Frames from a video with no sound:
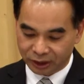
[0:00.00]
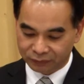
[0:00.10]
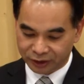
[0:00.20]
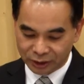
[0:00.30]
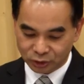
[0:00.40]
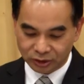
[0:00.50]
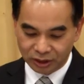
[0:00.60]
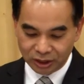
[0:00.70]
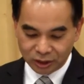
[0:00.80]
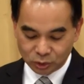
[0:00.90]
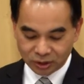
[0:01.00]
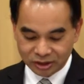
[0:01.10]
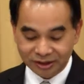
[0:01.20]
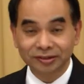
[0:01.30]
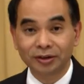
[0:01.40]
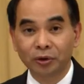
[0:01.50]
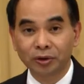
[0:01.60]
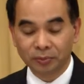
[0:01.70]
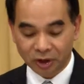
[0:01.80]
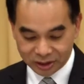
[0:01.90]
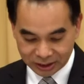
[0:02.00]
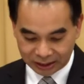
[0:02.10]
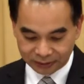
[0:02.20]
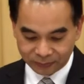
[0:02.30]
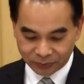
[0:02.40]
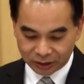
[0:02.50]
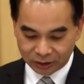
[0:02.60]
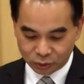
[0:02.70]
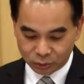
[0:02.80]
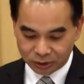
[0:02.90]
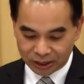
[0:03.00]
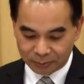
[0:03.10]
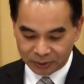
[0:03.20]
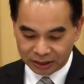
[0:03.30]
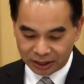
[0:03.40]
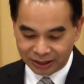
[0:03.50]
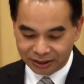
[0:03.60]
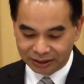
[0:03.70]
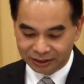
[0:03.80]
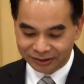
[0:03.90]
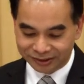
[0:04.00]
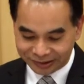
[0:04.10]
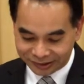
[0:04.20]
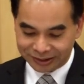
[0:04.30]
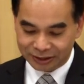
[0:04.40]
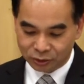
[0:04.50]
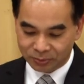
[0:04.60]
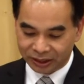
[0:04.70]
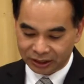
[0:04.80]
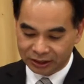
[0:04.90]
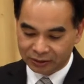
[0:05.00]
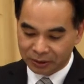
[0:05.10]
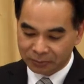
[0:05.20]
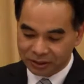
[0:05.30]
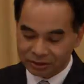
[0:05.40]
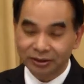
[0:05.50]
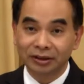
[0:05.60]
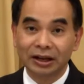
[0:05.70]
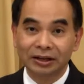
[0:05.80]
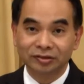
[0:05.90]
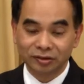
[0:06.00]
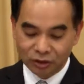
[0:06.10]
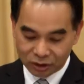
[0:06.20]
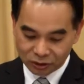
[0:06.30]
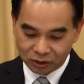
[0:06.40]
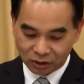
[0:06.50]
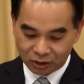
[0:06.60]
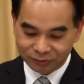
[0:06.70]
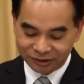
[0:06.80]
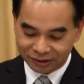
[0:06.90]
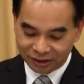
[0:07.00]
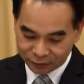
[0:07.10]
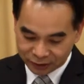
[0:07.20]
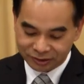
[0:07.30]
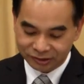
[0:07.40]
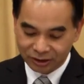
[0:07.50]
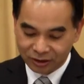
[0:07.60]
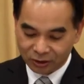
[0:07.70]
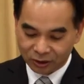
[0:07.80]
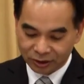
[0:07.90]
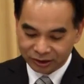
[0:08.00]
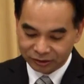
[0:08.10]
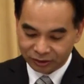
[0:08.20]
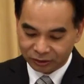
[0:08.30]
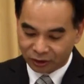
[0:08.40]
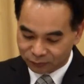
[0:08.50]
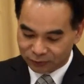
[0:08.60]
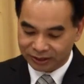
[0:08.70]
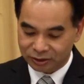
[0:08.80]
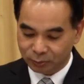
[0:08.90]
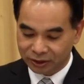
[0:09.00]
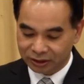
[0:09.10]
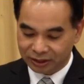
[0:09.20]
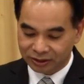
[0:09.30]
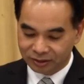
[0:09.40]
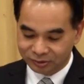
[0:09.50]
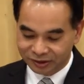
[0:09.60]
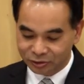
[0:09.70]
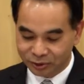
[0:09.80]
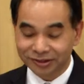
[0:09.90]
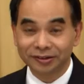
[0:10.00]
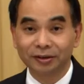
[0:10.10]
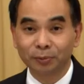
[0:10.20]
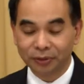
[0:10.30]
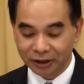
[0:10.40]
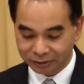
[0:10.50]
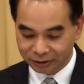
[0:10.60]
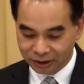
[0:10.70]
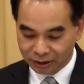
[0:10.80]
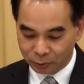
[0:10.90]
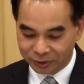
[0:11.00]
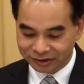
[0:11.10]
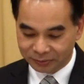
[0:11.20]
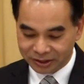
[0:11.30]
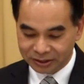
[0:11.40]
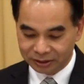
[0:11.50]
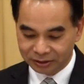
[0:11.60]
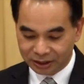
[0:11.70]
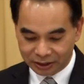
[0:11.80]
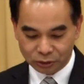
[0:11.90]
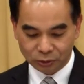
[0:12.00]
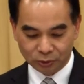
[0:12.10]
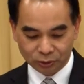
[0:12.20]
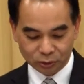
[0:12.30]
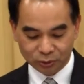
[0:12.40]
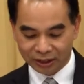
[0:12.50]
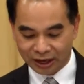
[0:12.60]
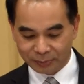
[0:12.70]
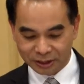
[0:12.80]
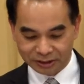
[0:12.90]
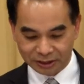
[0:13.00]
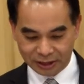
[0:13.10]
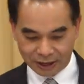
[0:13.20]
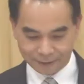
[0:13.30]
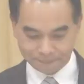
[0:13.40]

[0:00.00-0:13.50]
Aviation to adjust the Code of Conduct should there be any necessity to make any amendment that is not of significance or does not conflict with the Kingdom's interest without resubmitting the issue to the Cabinet again.